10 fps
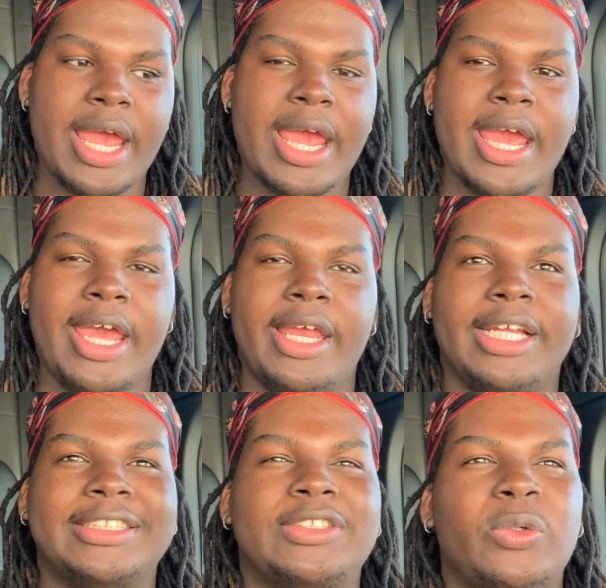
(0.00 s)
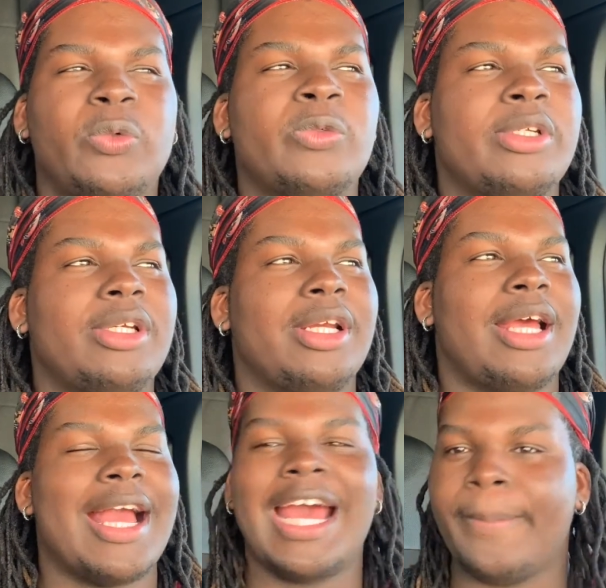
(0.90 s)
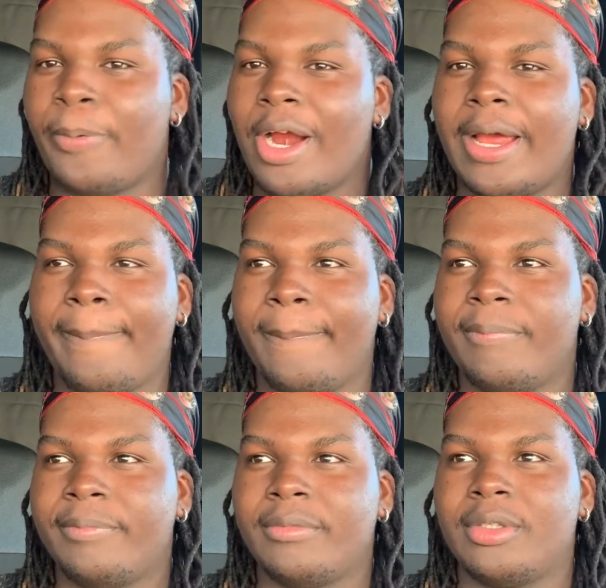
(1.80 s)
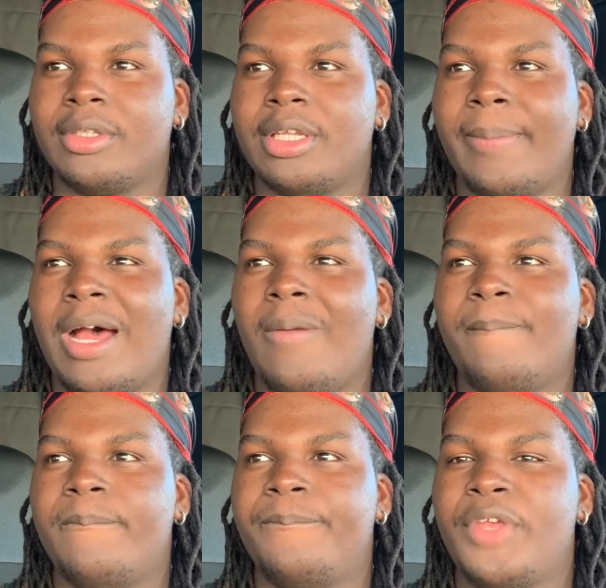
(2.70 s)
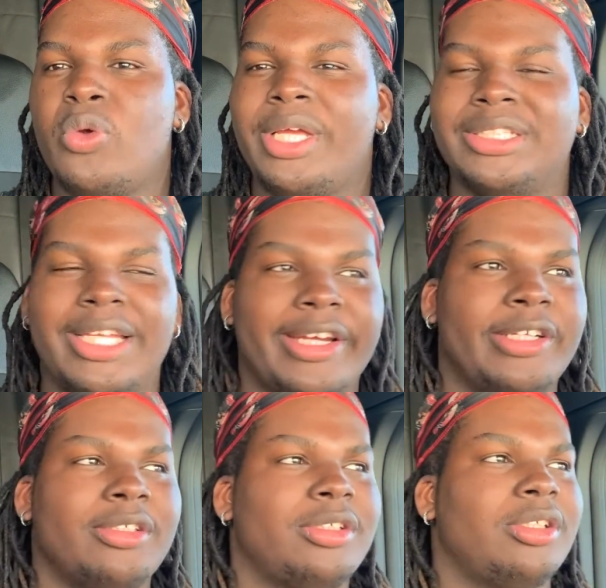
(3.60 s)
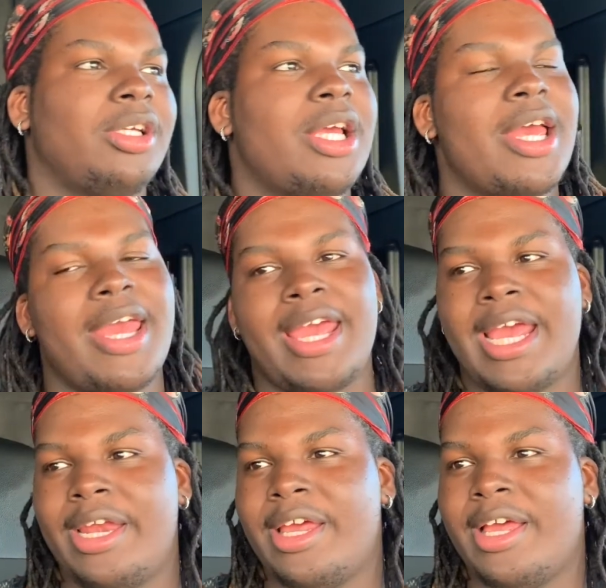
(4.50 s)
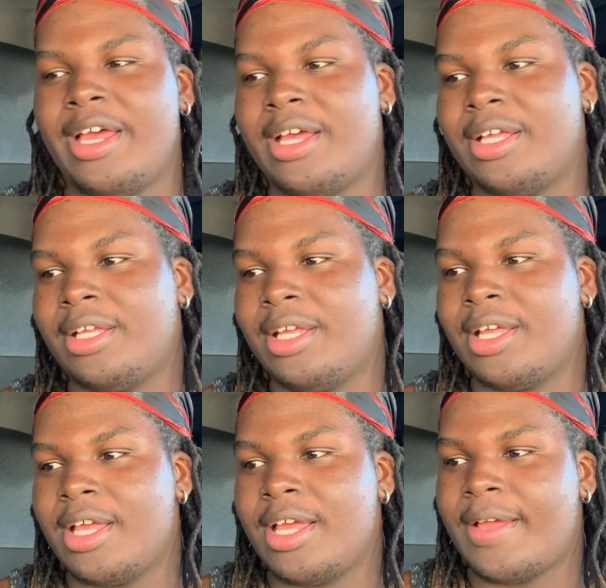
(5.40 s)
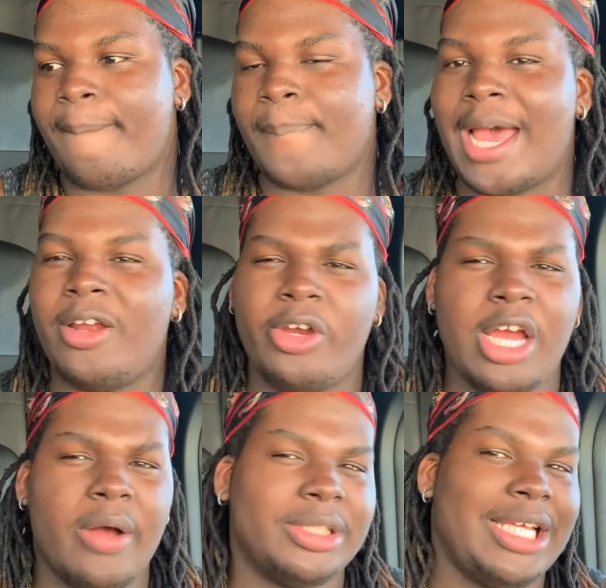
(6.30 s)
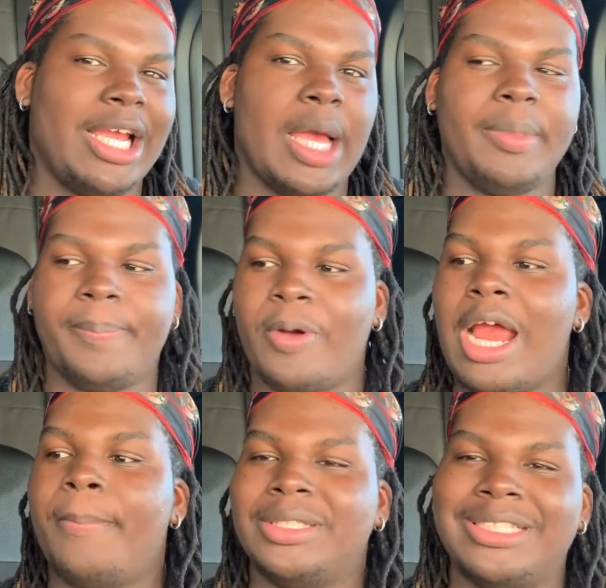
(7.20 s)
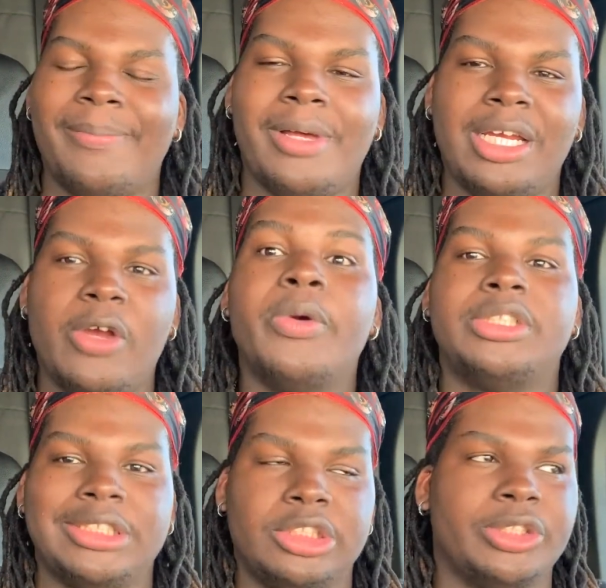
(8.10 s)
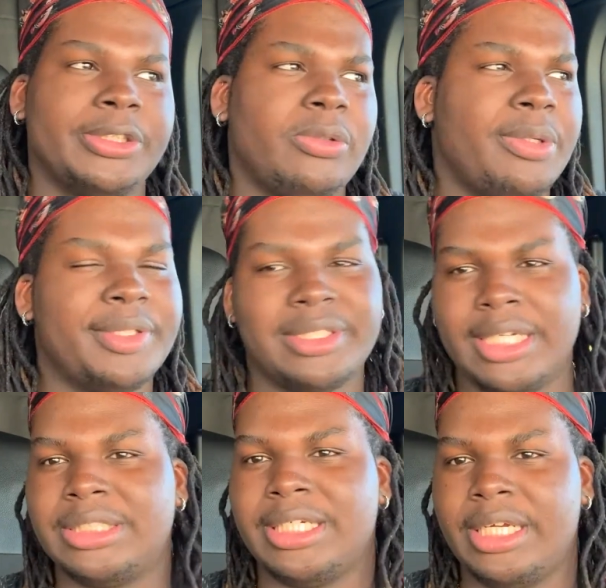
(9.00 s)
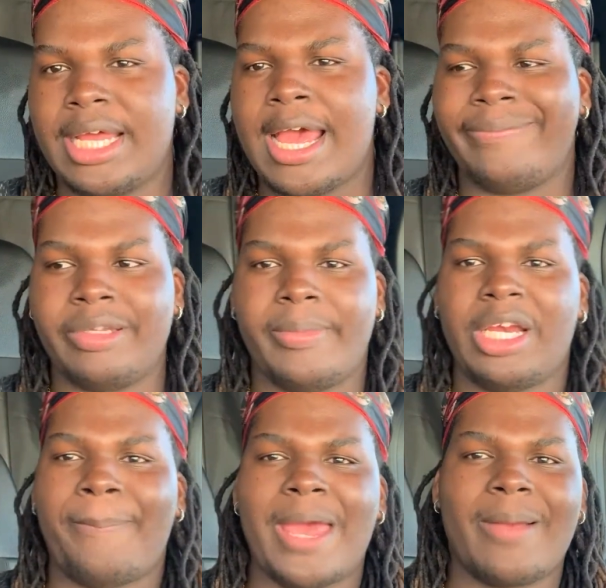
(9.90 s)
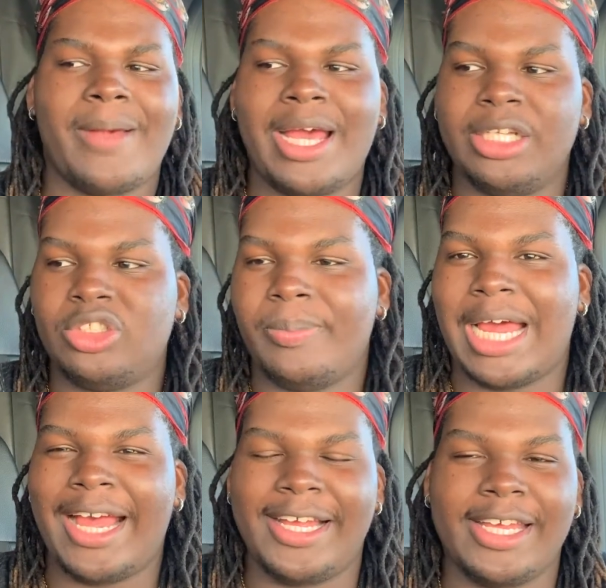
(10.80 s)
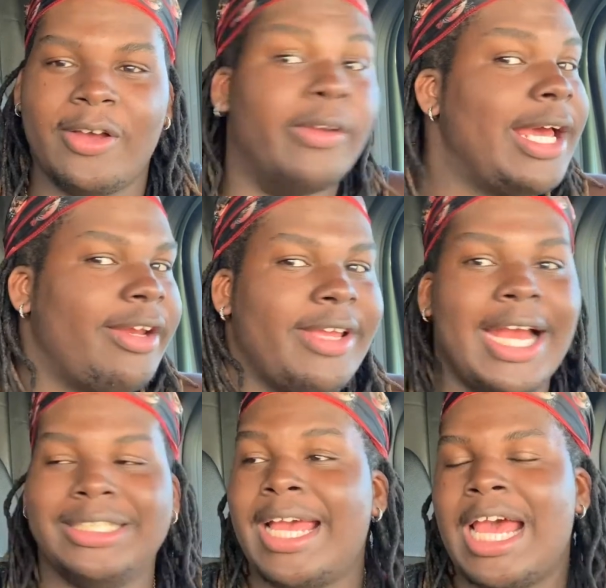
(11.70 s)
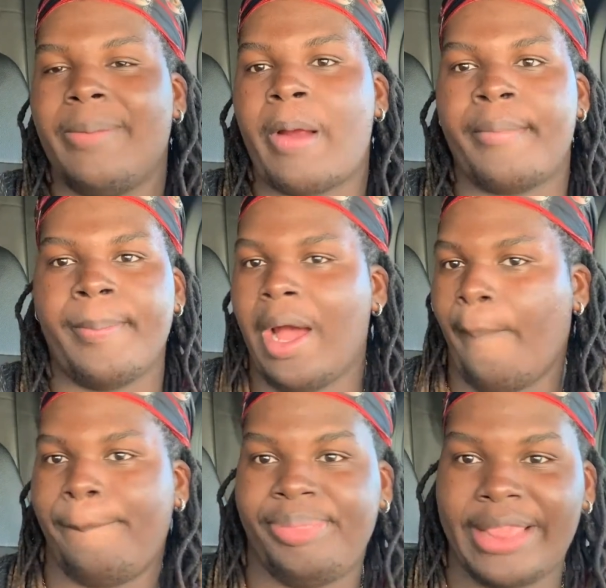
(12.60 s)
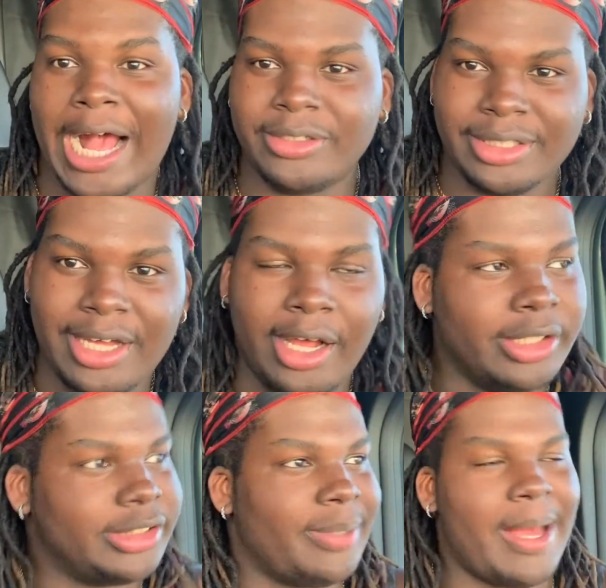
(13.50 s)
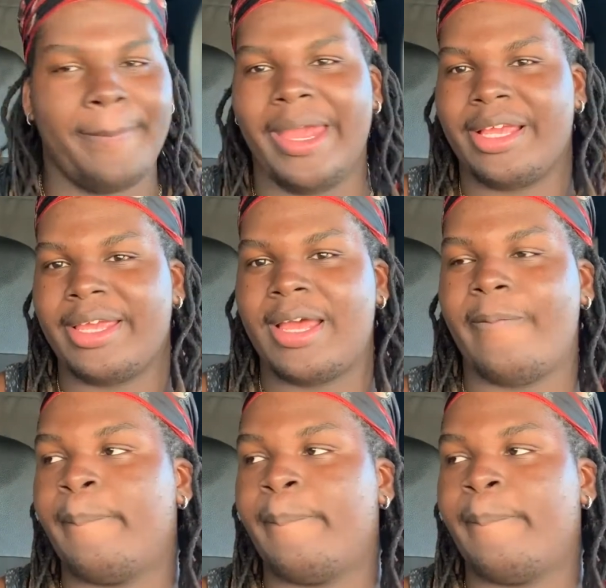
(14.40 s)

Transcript: And as soon I got the Prime, about a few weeks later, and I know they always say come to Prime with some money, which is true. It's good to have some money back behind you, but I ain't gonna lie to you guys. I had probably about $1,000 in my bank account,